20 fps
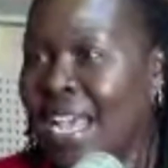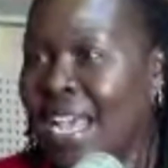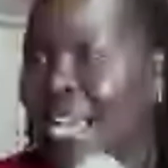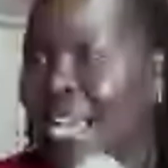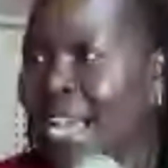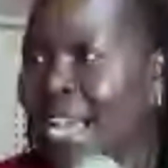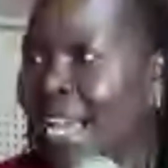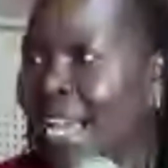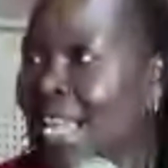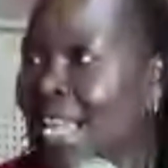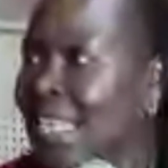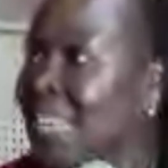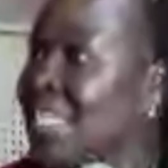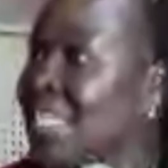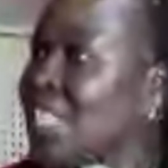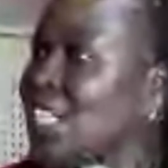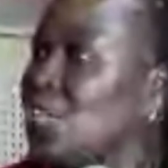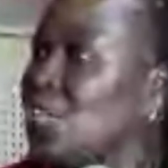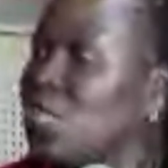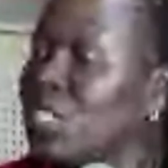that there's
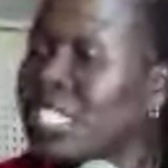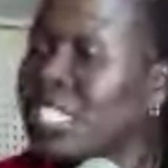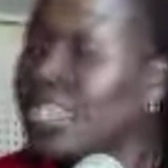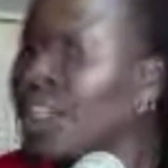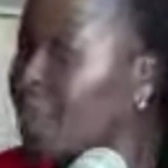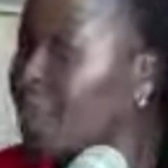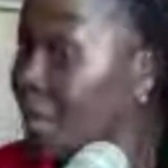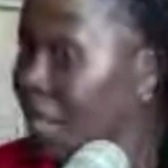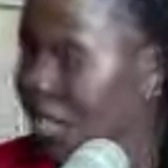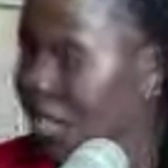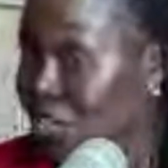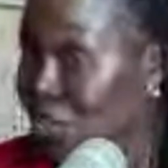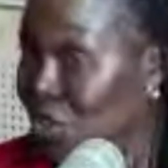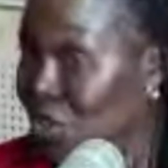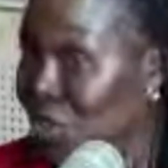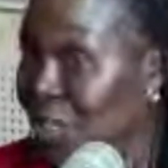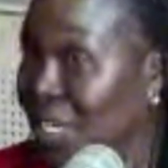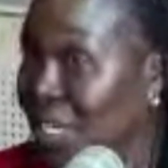no discrimination,